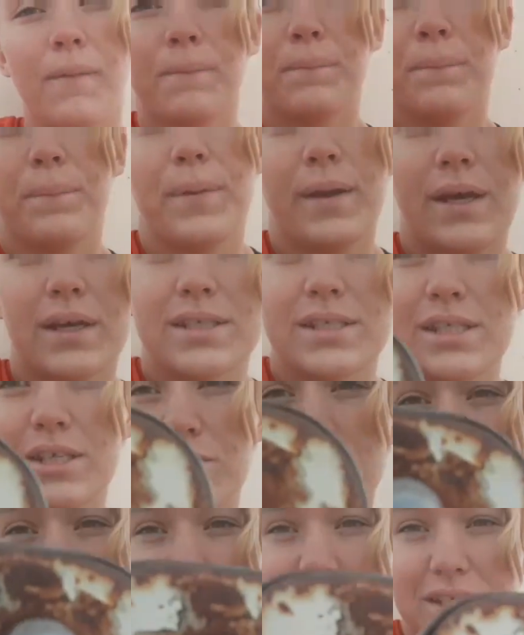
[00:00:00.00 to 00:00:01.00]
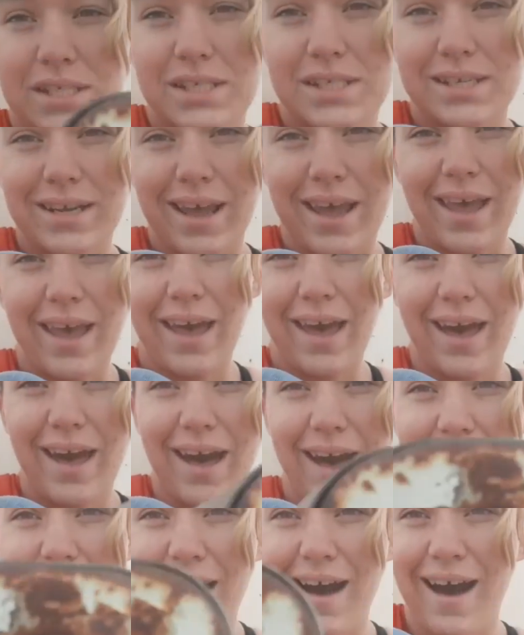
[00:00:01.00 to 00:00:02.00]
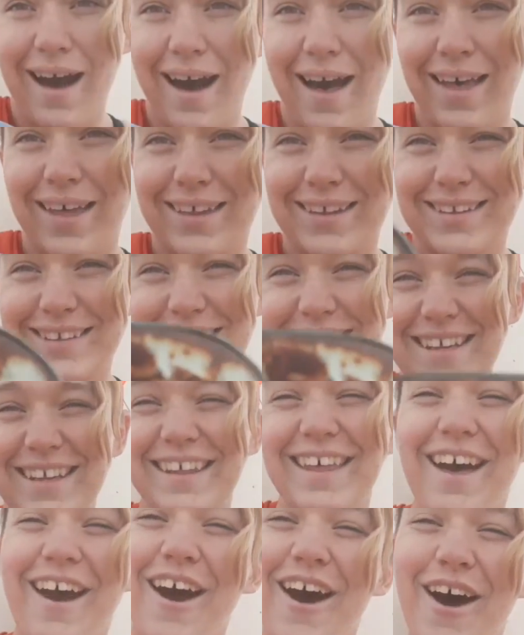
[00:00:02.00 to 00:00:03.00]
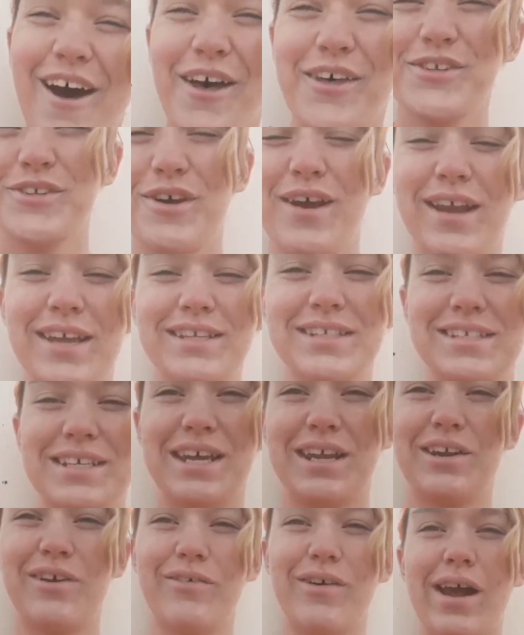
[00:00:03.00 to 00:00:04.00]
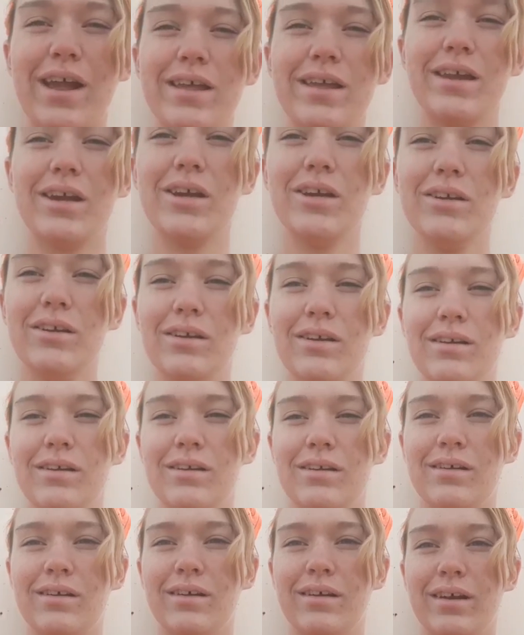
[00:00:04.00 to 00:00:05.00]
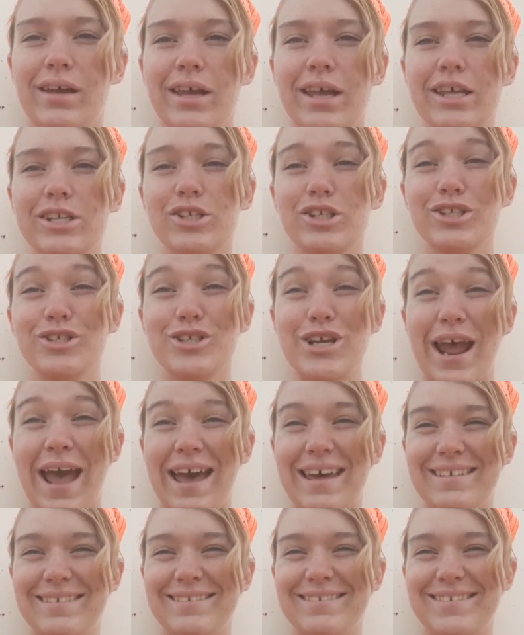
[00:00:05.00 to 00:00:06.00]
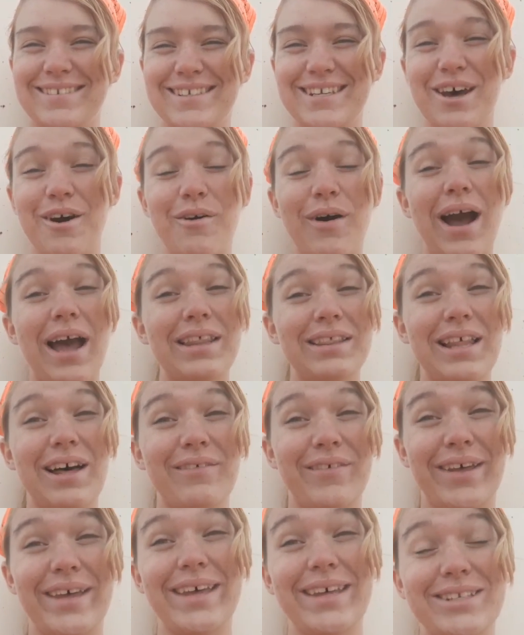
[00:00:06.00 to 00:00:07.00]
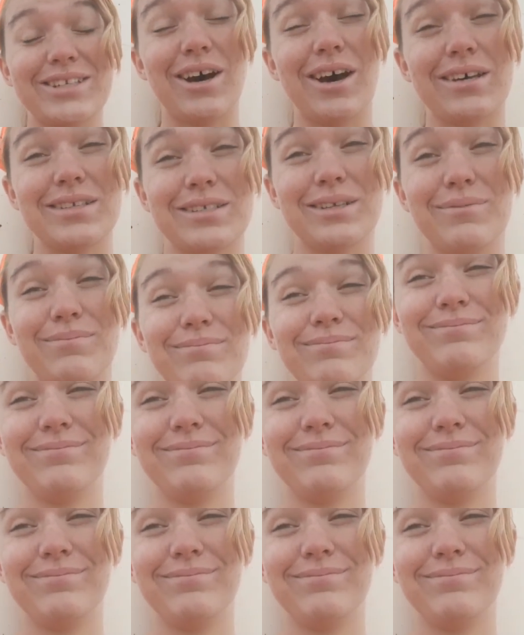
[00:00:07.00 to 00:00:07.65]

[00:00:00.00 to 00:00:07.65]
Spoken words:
Because there's a stand. So I can stand it right here and chit chat. So I love it. It's awesome.